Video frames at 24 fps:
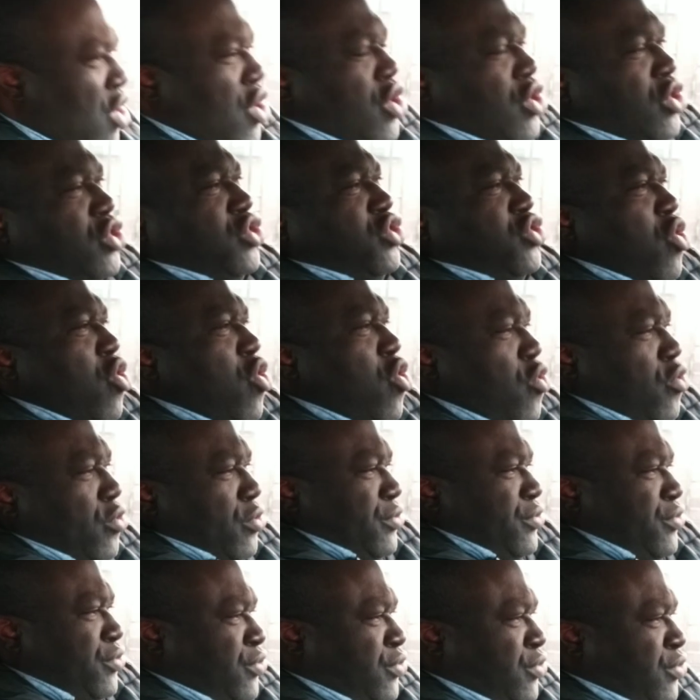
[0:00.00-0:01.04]
So,
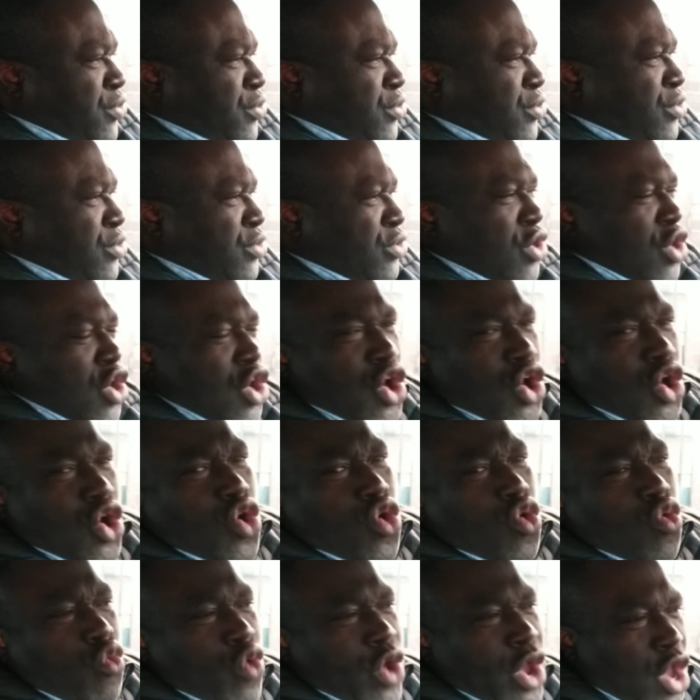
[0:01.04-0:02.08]

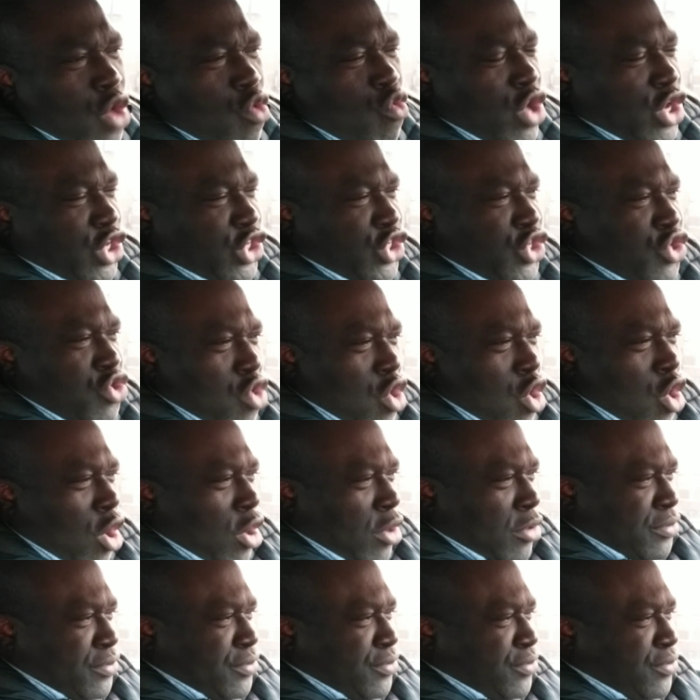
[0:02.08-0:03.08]
we wish you all